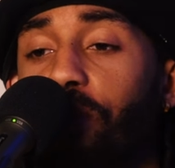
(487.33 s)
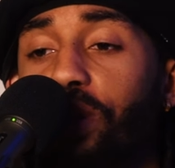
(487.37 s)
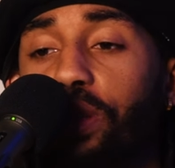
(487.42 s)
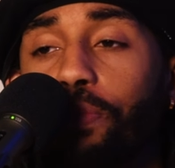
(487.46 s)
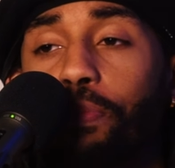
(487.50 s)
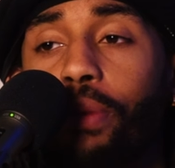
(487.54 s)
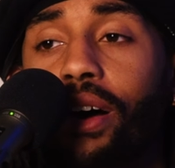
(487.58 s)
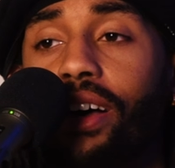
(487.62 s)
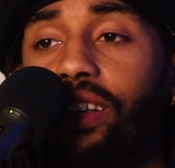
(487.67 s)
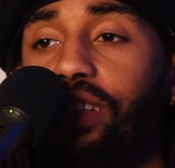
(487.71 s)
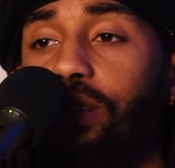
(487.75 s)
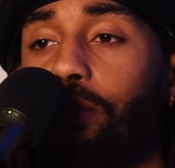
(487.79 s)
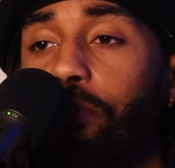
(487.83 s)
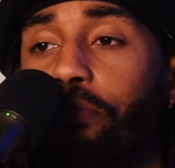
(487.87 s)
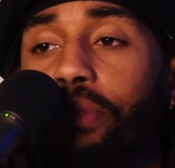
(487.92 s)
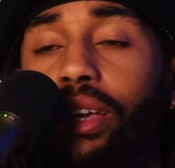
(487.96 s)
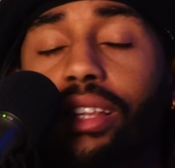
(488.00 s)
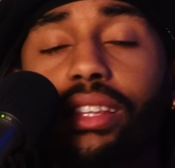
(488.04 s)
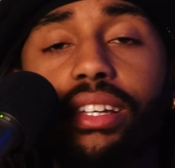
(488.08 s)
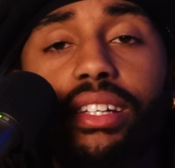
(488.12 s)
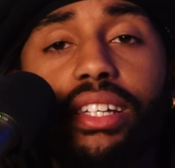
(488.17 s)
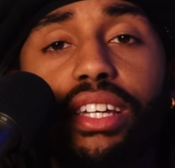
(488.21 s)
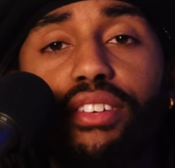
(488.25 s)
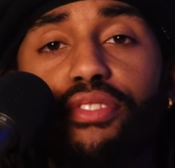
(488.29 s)

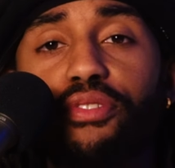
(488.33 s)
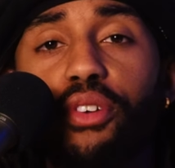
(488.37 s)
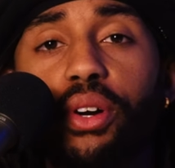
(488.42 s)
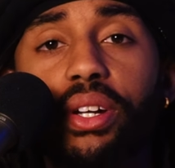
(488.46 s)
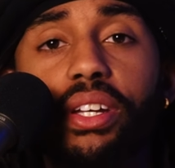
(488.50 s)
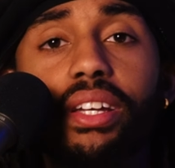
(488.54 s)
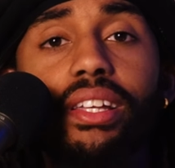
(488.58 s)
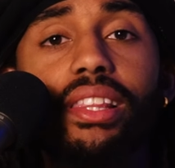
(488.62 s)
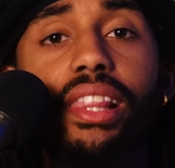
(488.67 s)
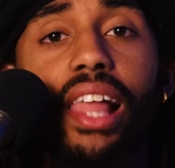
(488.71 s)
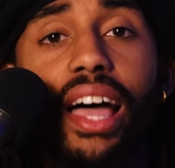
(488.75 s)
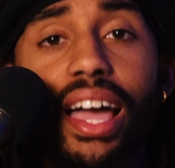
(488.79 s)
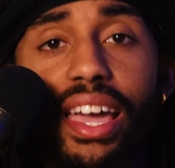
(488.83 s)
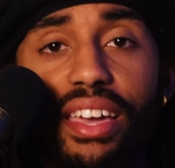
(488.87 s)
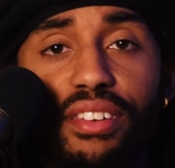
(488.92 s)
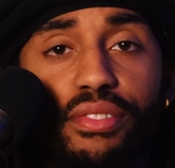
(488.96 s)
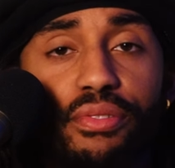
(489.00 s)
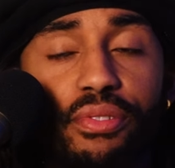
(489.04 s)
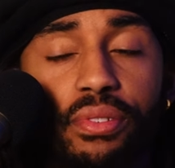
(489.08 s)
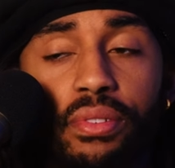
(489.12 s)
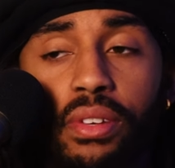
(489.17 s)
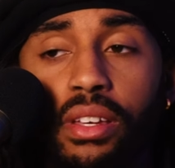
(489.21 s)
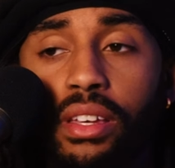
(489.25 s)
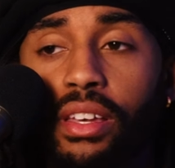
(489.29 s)
responsibility for your
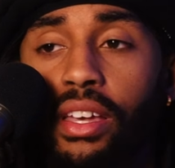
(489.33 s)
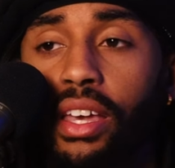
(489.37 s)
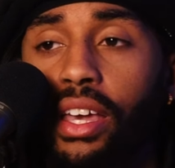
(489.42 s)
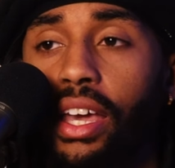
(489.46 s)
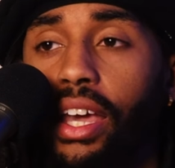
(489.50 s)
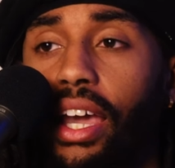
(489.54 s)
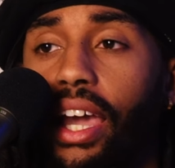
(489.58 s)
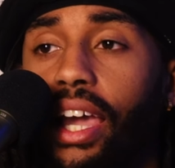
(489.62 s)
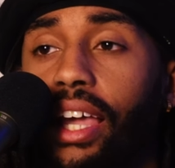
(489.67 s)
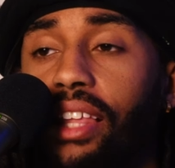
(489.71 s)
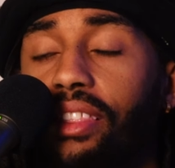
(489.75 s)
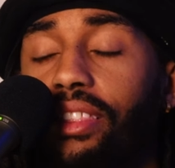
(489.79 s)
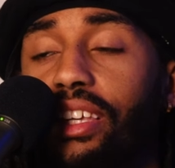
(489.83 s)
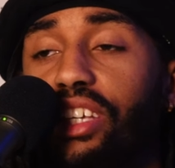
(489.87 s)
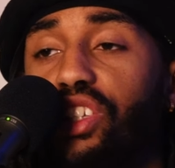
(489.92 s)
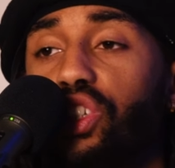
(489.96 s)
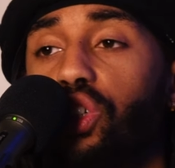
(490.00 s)
life and the